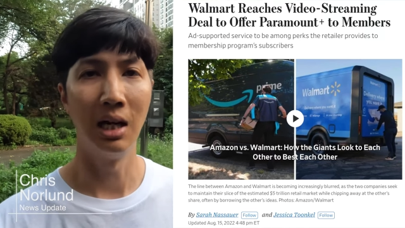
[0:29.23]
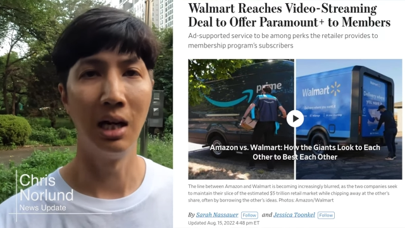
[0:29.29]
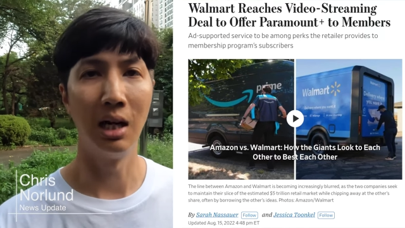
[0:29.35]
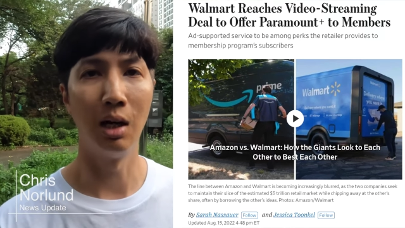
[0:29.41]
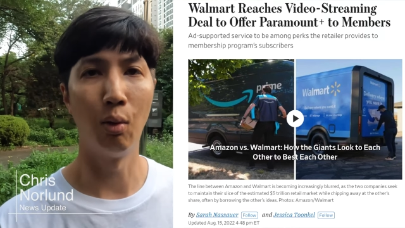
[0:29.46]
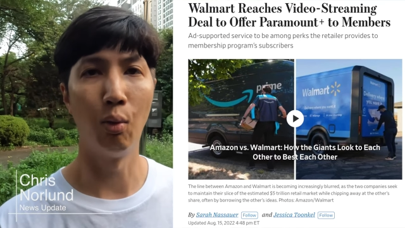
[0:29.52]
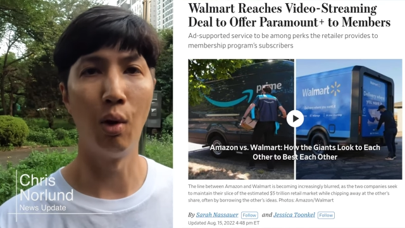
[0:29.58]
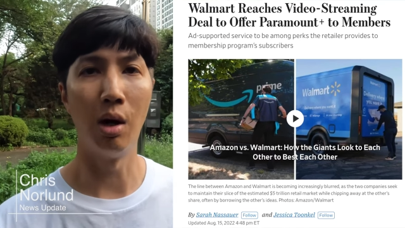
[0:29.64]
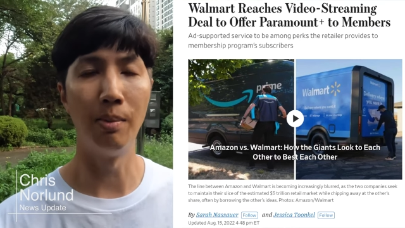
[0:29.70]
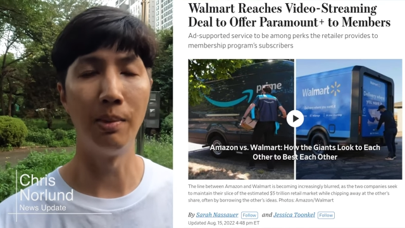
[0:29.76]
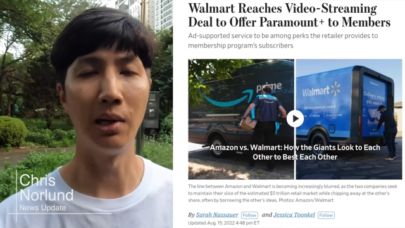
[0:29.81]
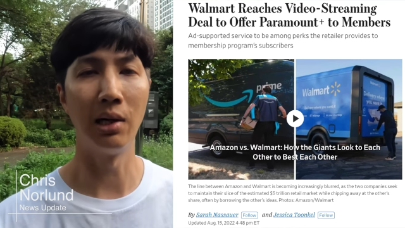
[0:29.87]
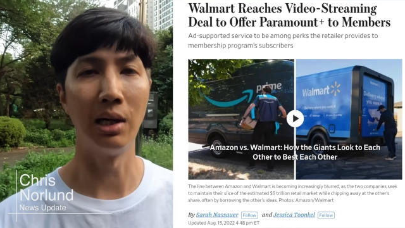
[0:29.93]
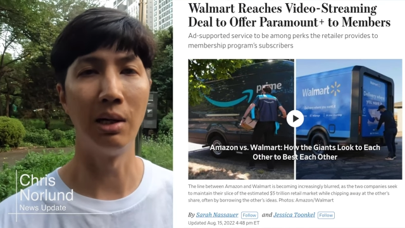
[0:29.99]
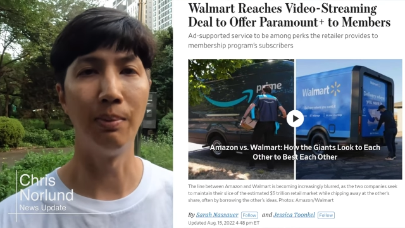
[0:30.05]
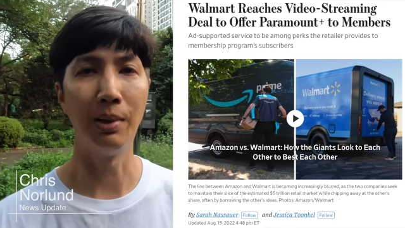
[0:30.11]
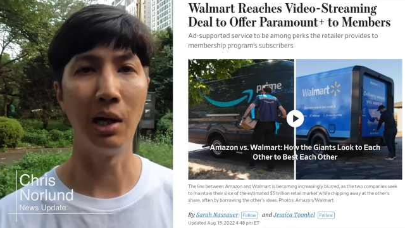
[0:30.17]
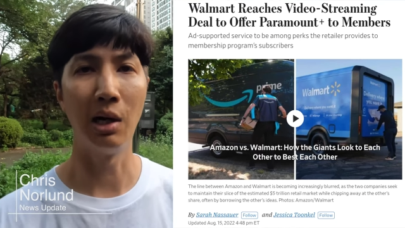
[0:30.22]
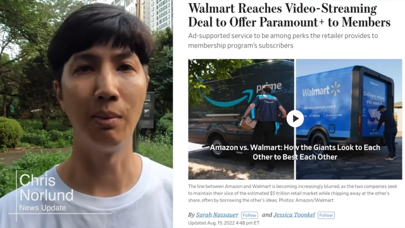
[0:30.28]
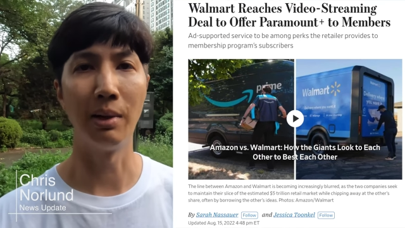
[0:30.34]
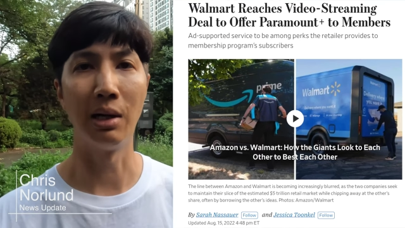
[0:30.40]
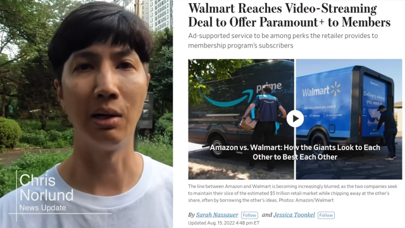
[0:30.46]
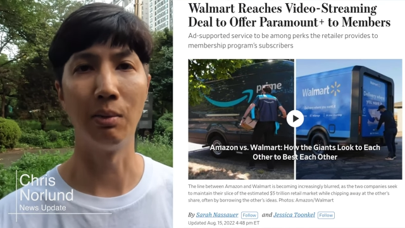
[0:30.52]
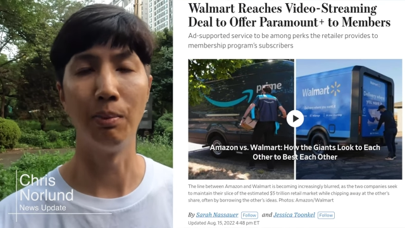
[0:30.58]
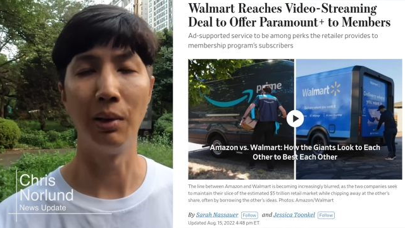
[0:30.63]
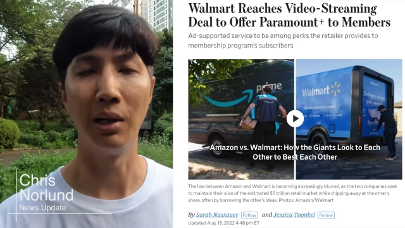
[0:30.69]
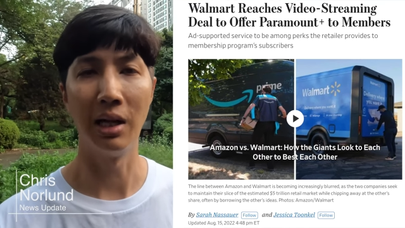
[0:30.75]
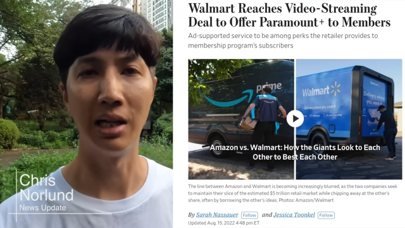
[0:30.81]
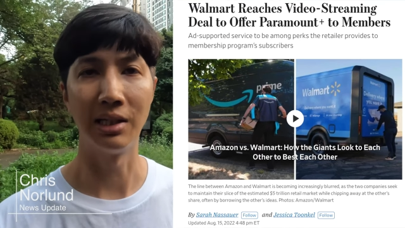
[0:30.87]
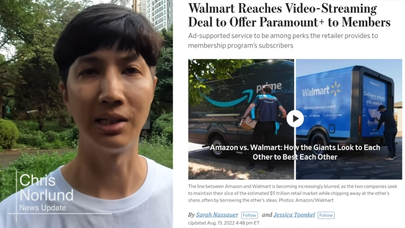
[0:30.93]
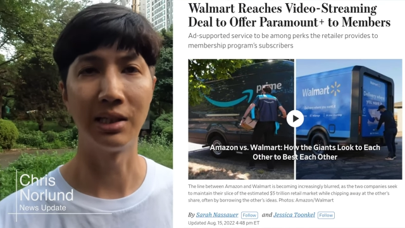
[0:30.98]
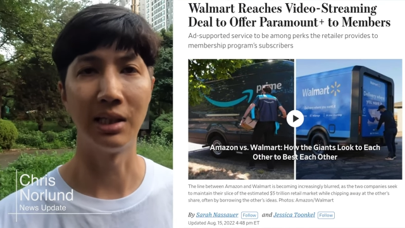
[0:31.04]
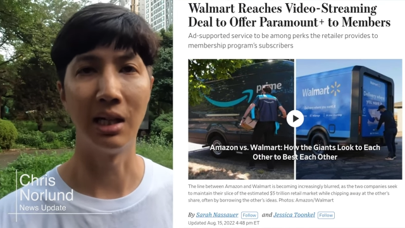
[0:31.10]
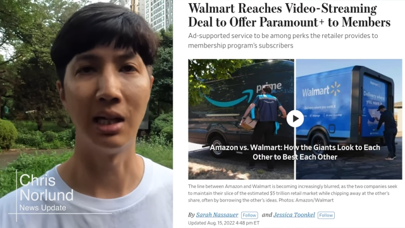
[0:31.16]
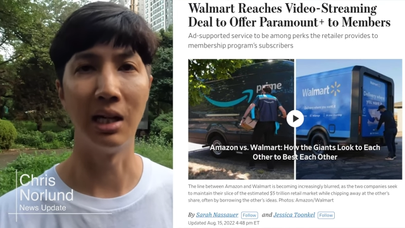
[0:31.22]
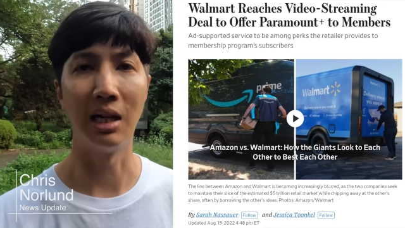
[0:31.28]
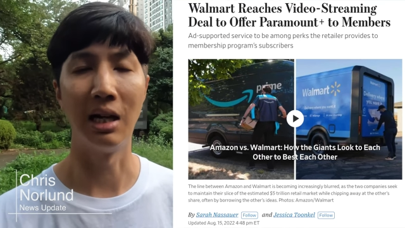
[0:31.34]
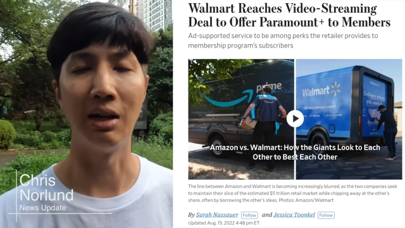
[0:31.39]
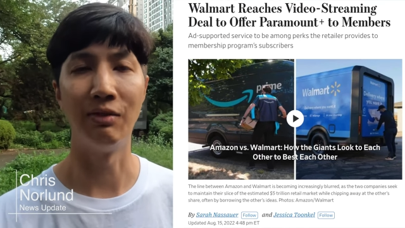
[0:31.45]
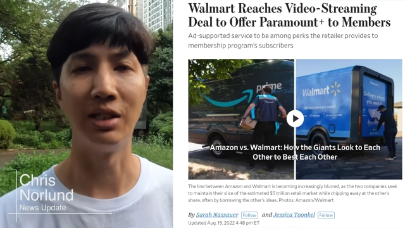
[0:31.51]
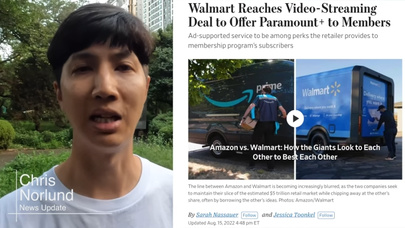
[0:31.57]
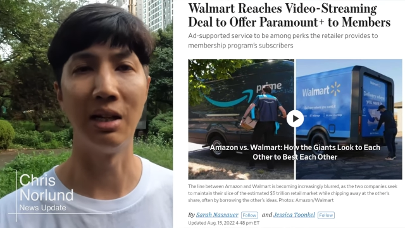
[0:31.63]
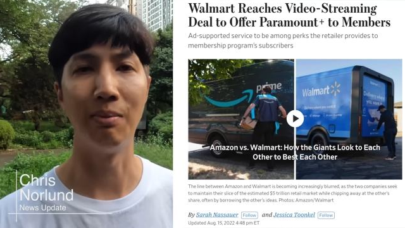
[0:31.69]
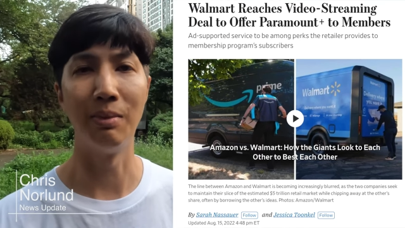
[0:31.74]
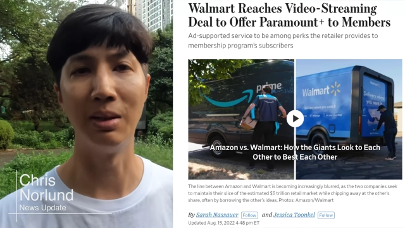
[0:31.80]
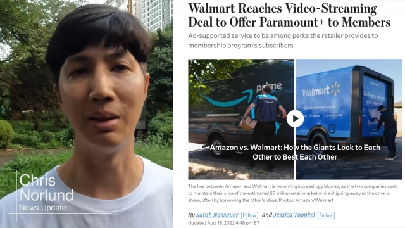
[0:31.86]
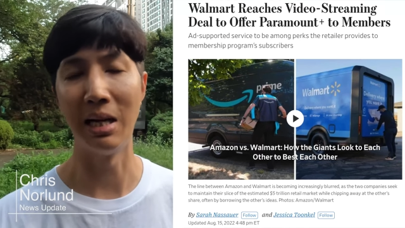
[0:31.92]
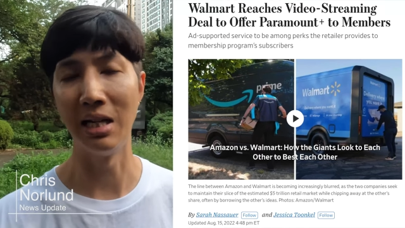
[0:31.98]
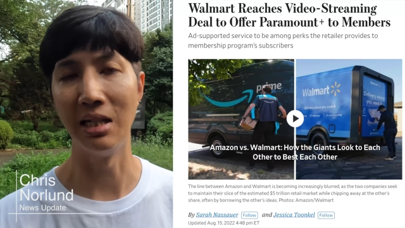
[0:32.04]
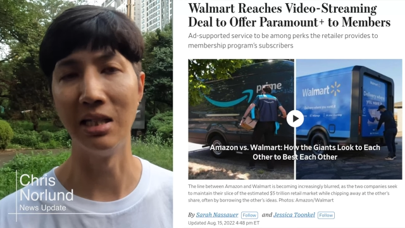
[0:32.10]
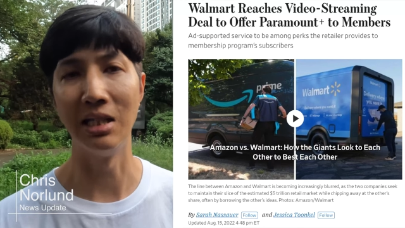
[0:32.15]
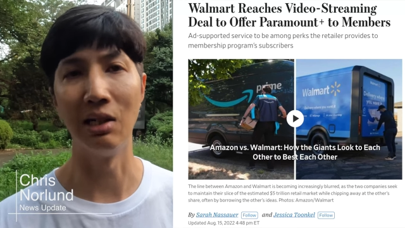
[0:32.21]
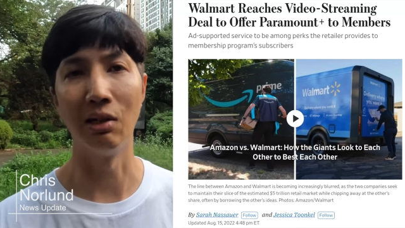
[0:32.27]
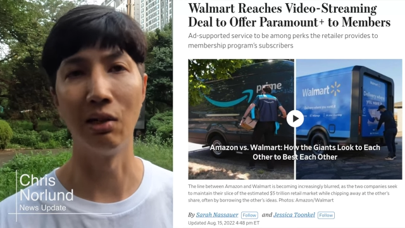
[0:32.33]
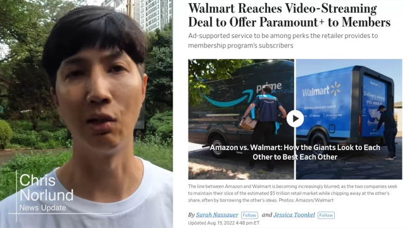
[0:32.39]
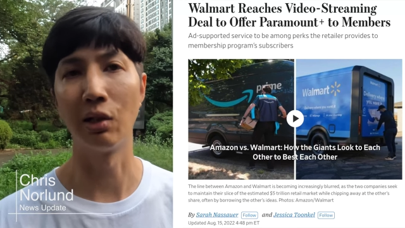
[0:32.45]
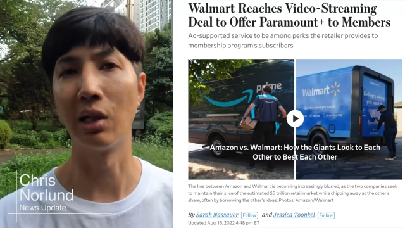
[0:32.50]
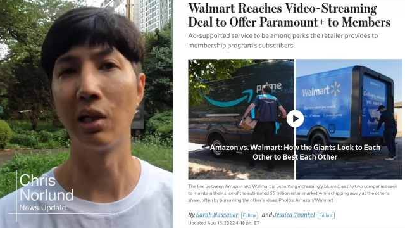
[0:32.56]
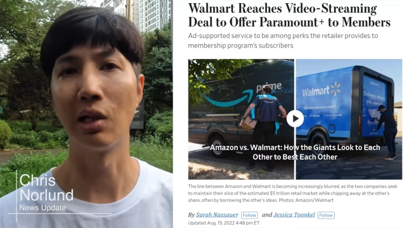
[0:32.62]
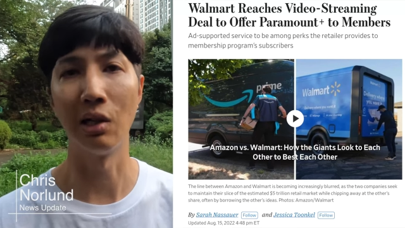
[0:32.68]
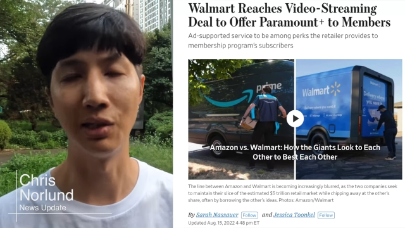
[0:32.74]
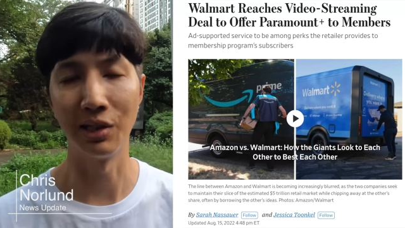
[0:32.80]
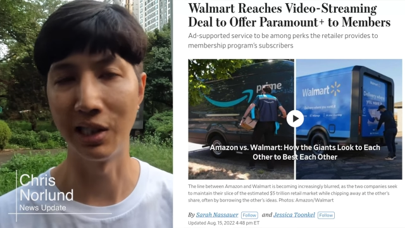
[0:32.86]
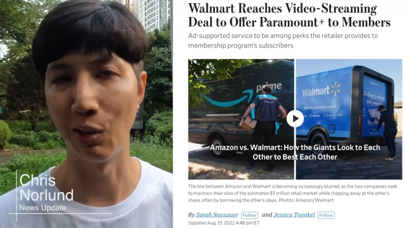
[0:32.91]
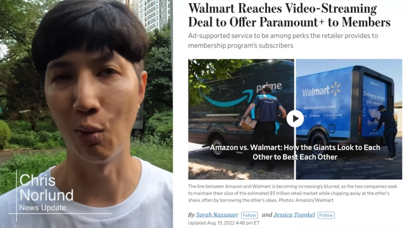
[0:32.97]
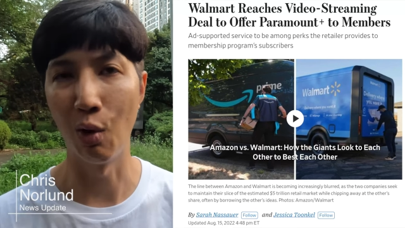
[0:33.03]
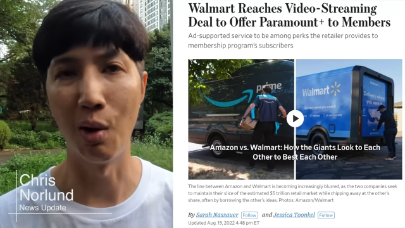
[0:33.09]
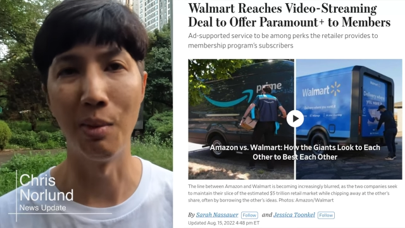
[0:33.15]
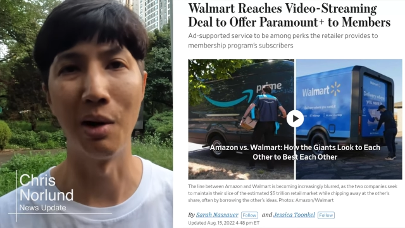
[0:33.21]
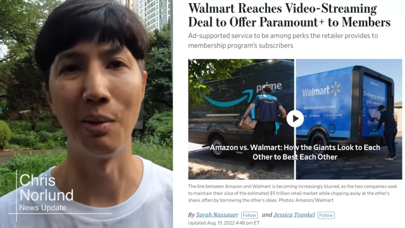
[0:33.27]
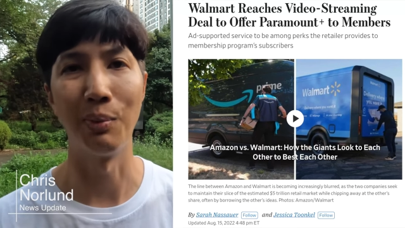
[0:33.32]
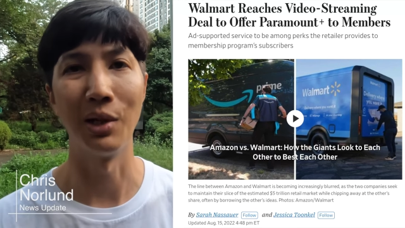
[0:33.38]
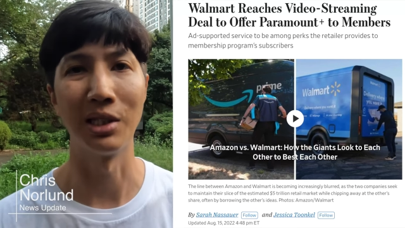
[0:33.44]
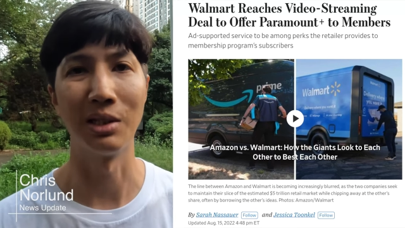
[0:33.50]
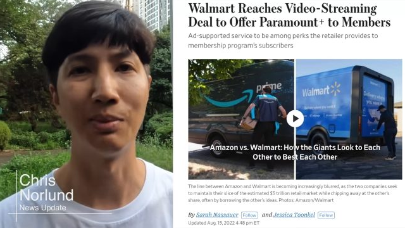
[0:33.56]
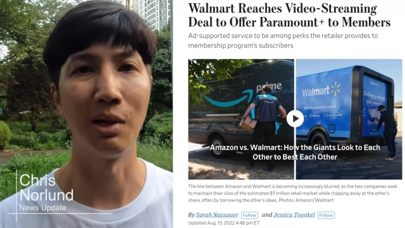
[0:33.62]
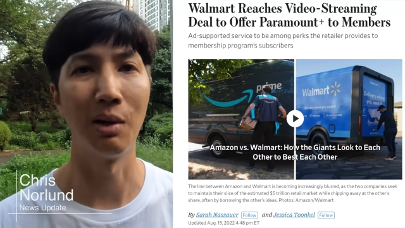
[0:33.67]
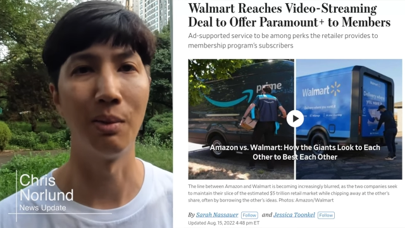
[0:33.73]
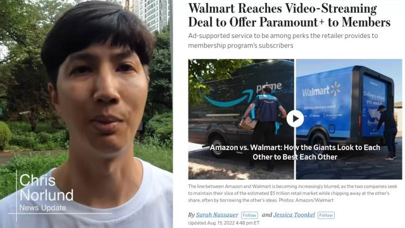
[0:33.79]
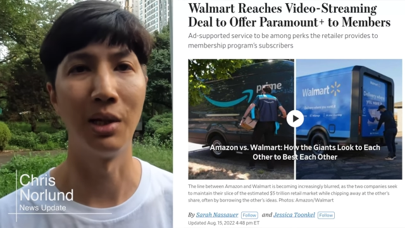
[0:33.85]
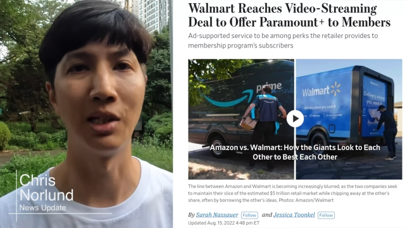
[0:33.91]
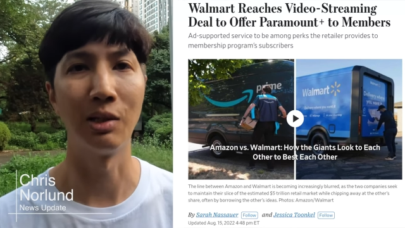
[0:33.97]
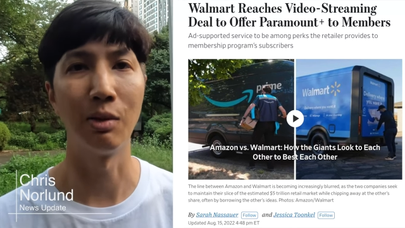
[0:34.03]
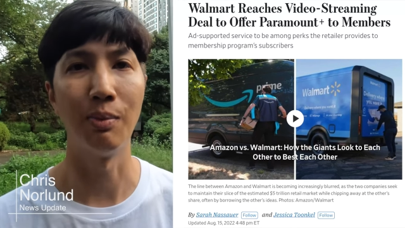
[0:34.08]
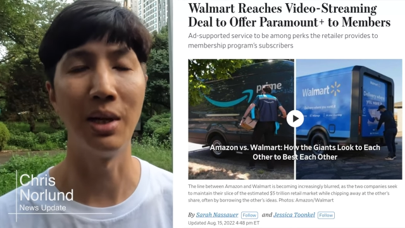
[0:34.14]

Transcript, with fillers: uh, Walmart and Paramount Plus uh, have made a deal, or you could call it, say, Walmart Plus and Paramount Plus.